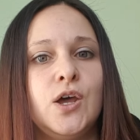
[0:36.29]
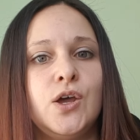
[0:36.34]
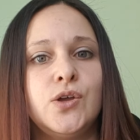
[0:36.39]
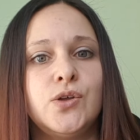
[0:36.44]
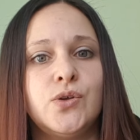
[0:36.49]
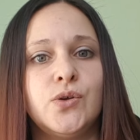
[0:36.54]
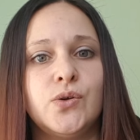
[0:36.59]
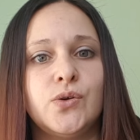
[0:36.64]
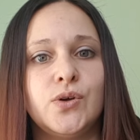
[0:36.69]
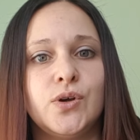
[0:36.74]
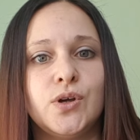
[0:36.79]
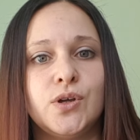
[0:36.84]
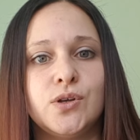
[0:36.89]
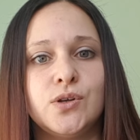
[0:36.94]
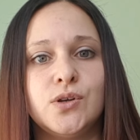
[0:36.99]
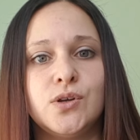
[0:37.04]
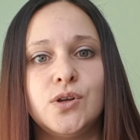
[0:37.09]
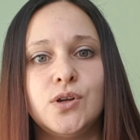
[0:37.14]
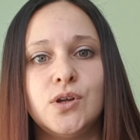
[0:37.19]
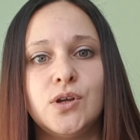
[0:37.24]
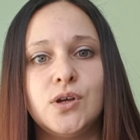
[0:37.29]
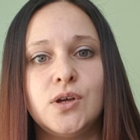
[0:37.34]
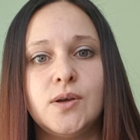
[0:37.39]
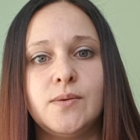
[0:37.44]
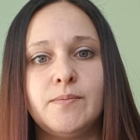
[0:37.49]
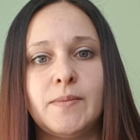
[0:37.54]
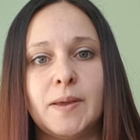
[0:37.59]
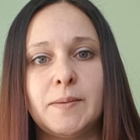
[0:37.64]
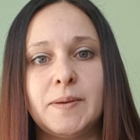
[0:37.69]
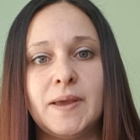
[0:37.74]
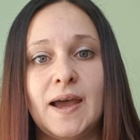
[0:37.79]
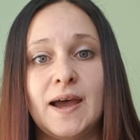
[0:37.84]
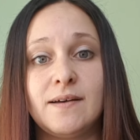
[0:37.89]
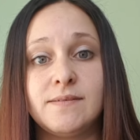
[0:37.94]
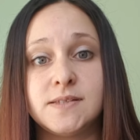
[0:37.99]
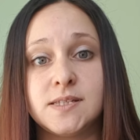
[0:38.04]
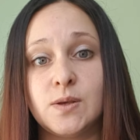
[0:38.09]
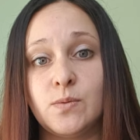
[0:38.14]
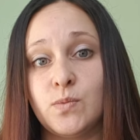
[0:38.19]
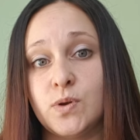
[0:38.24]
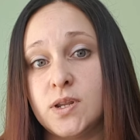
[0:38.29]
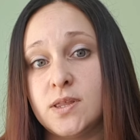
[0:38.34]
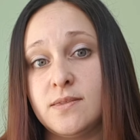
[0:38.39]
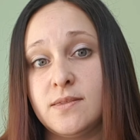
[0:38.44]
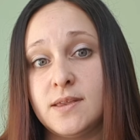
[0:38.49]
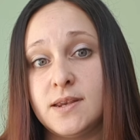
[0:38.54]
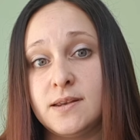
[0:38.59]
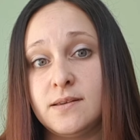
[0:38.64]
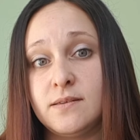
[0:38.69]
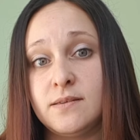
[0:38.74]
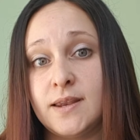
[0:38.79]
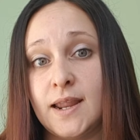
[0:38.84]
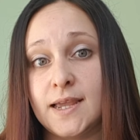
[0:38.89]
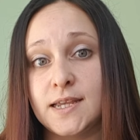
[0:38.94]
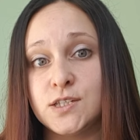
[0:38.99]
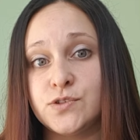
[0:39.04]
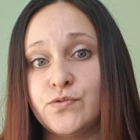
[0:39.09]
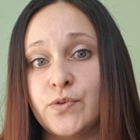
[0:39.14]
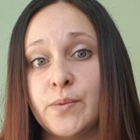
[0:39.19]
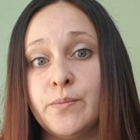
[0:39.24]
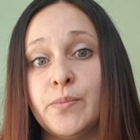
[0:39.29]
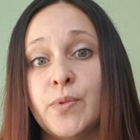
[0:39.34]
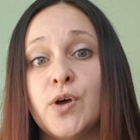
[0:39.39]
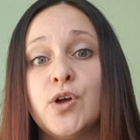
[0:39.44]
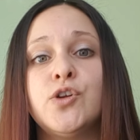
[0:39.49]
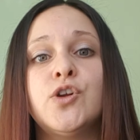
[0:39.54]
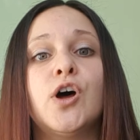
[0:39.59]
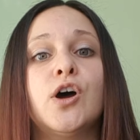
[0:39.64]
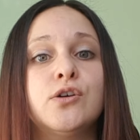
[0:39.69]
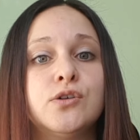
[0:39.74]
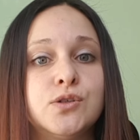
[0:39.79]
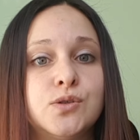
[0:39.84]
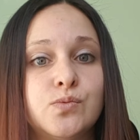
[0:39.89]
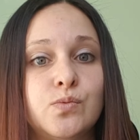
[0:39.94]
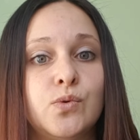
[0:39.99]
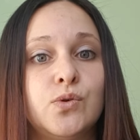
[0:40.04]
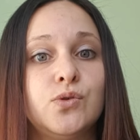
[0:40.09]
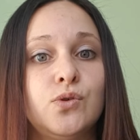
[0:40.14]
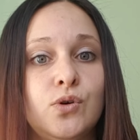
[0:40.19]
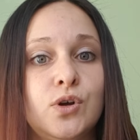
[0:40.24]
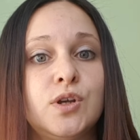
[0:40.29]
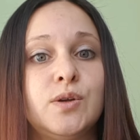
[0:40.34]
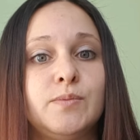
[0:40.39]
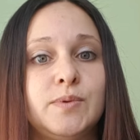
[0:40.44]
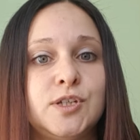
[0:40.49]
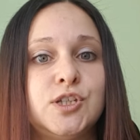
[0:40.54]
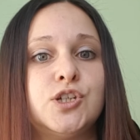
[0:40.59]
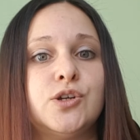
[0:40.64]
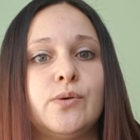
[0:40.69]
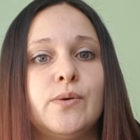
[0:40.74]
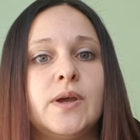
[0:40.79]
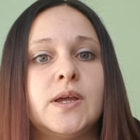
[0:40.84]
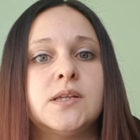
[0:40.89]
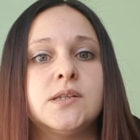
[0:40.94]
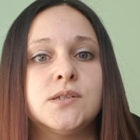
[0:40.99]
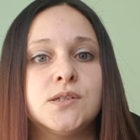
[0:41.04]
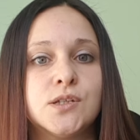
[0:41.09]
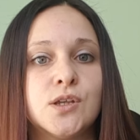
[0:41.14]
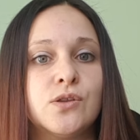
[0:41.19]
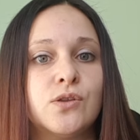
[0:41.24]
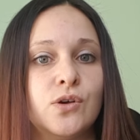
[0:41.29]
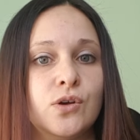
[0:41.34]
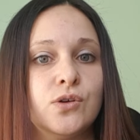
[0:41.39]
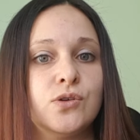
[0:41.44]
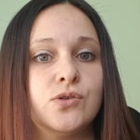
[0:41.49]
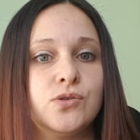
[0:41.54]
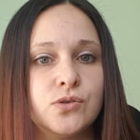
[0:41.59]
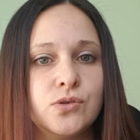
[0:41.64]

you can maybe have someone in the next room that knows what you're going to be doing so that